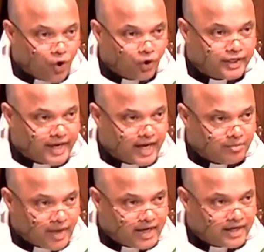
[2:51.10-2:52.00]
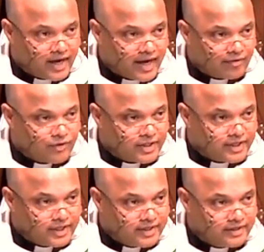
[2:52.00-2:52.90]
God can make
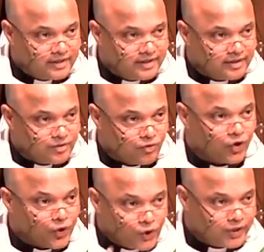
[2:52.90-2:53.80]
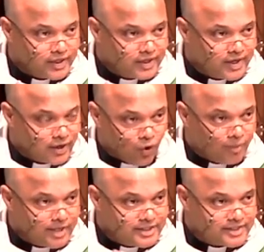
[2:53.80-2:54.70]
everything for good.
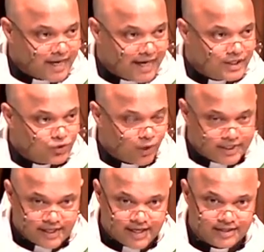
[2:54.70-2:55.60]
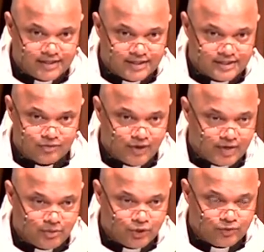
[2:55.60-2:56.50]
Romans 8 28. It's a
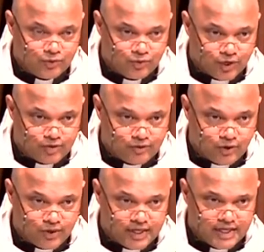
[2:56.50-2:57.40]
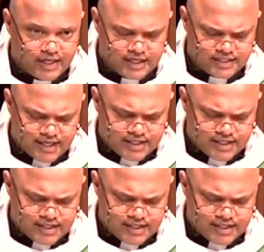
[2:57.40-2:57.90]
very beautiful word of God. It